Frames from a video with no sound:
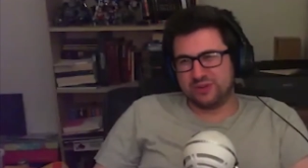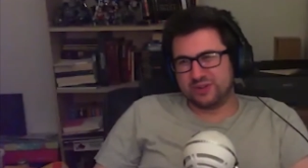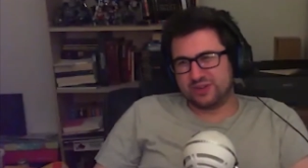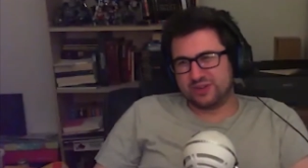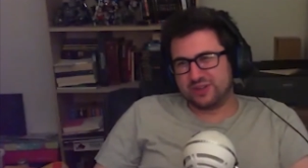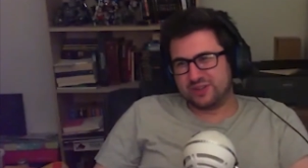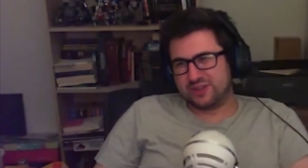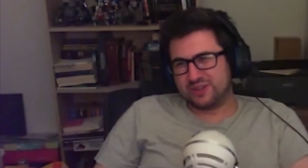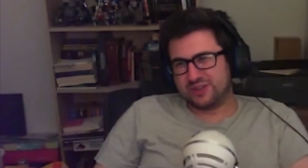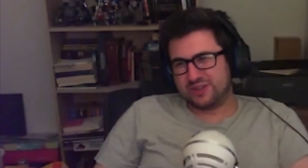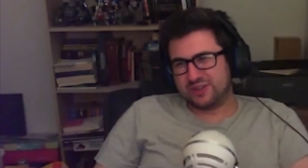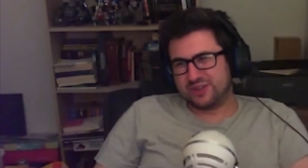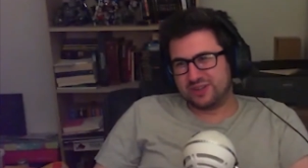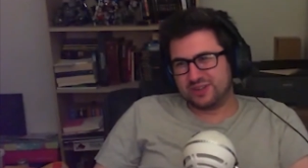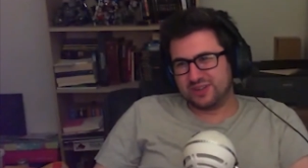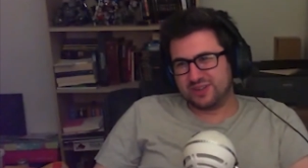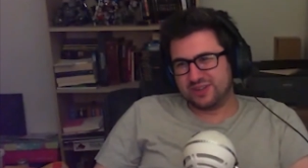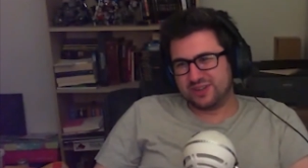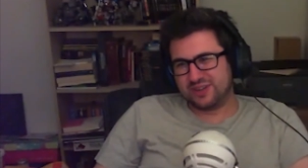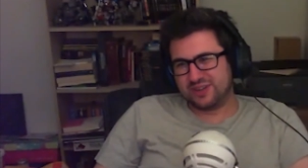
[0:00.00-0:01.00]
No, you killed the
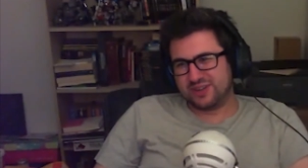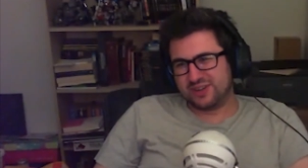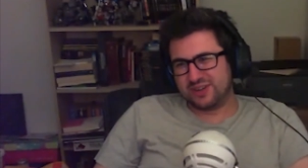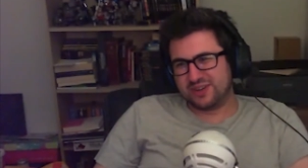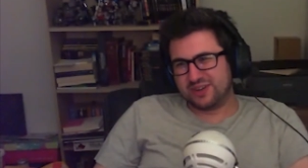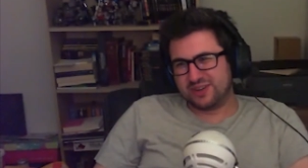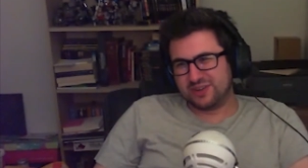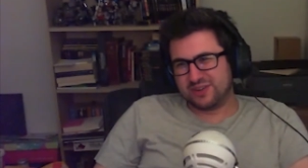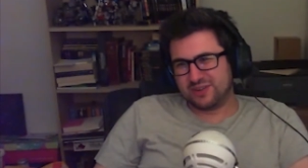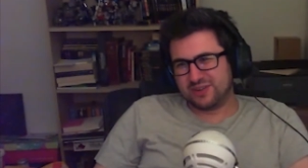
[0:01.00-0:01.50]
honey monster